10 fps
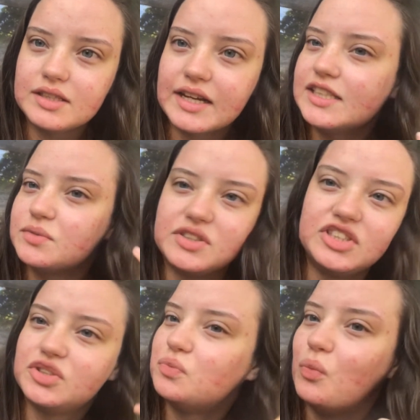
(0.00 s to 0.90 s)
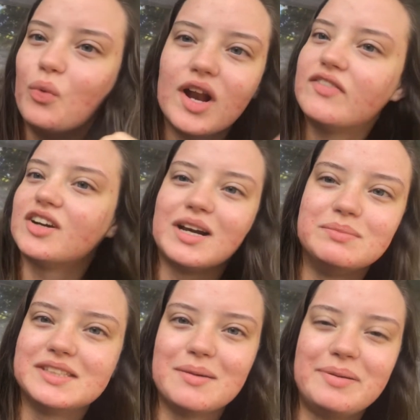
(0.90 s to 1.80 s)
I guess just whatever
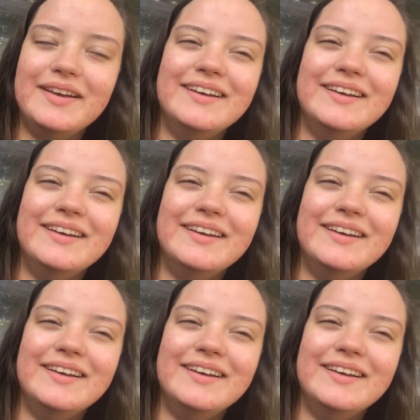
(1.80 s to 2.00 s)
comes up.